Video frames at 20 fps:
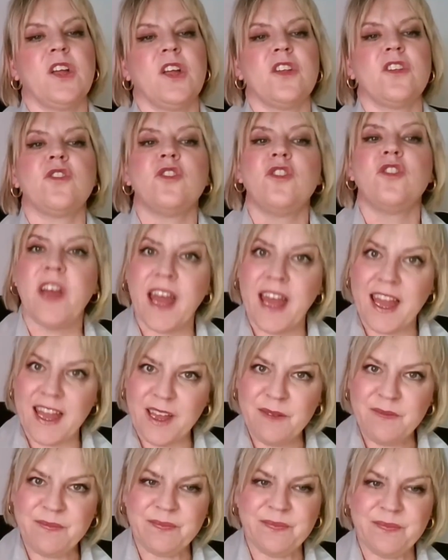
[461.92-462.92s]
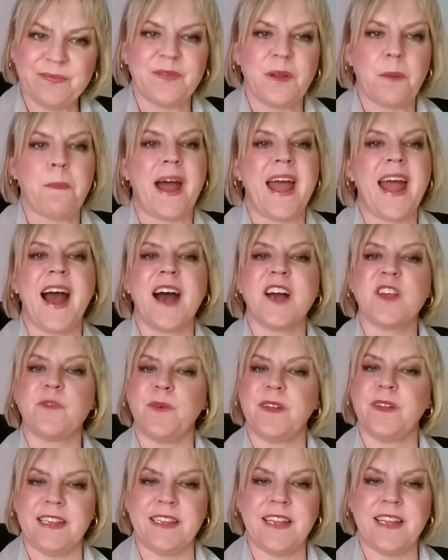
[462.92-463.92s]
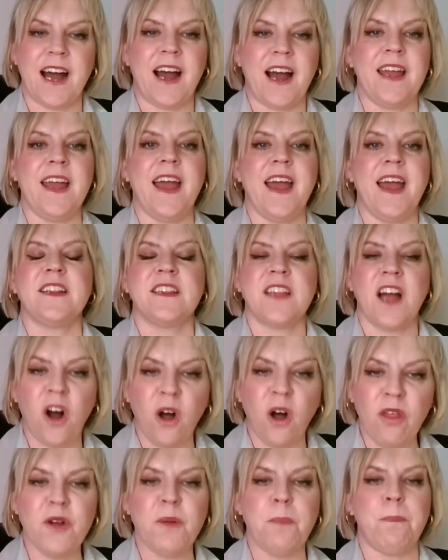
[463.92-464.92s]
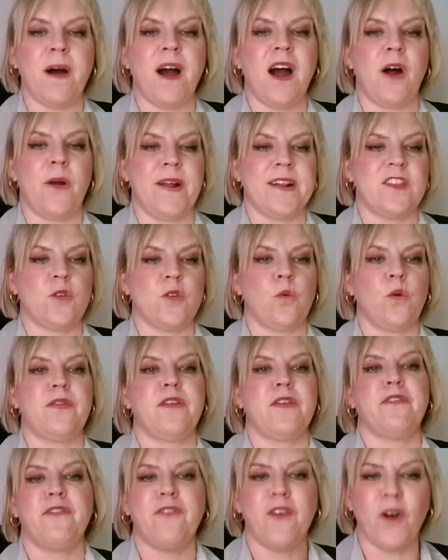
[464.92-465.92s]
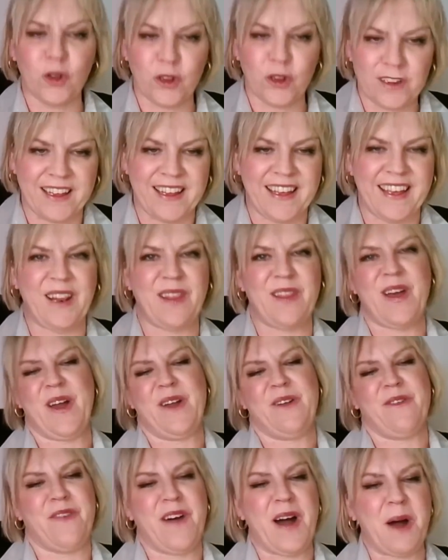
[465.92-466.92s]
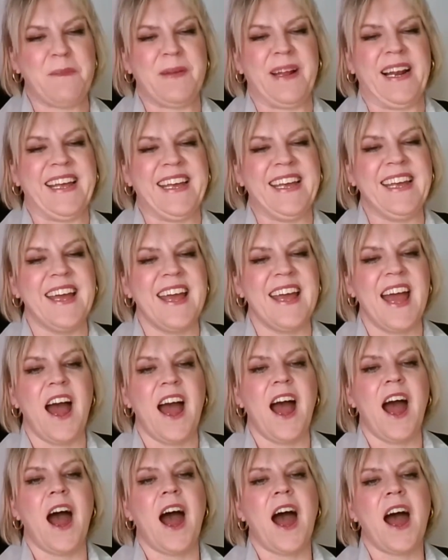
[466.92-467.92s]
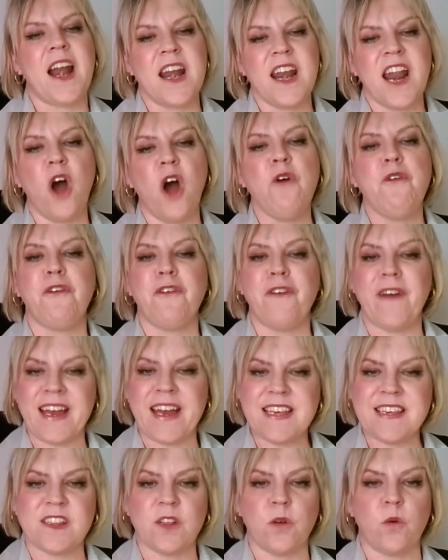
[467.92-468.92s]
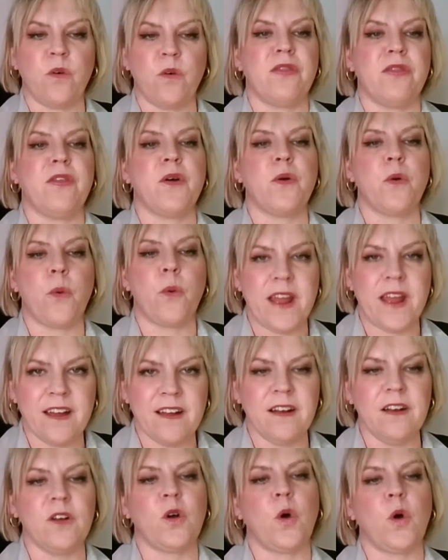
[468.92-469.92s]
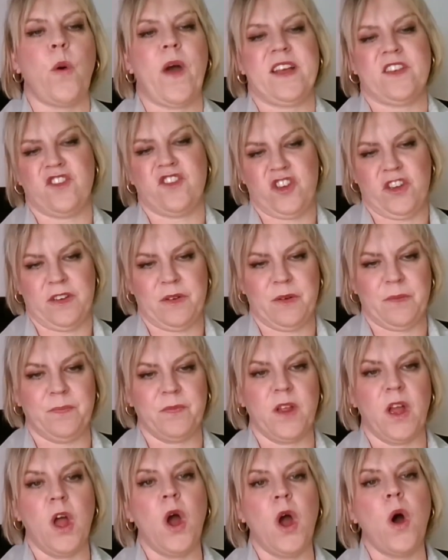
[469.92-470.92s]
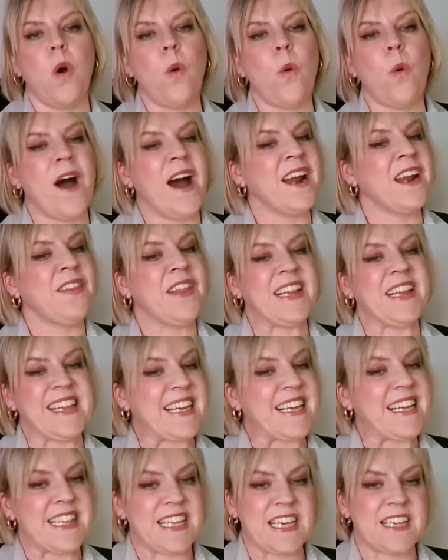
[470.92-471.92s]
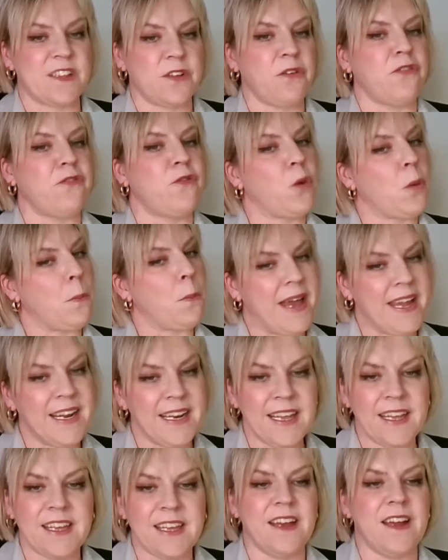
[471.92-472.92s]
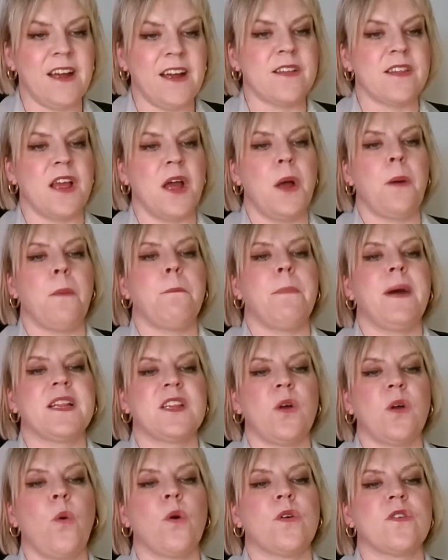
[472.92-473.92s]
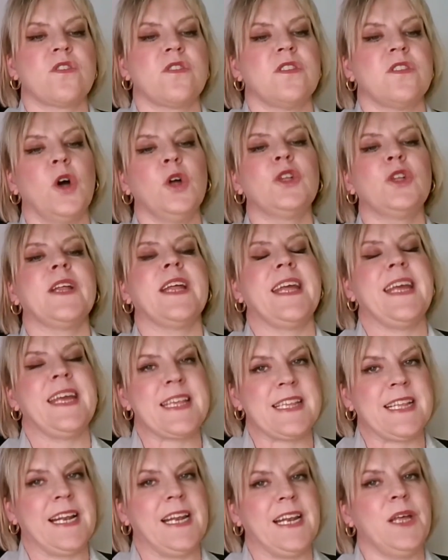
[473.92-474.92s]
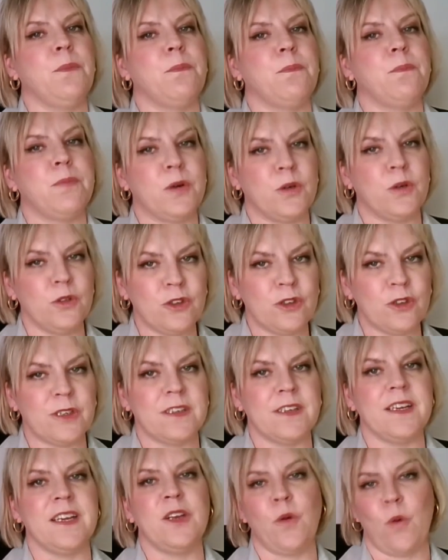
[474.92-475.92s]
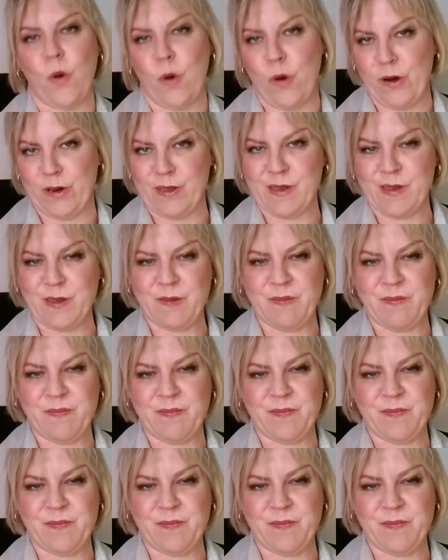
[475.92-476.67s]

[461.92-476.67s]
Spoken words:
Today, my husband and I and other parents with a Foti in their family are now faced with the real question, one that existed for many years but was not easily put in words.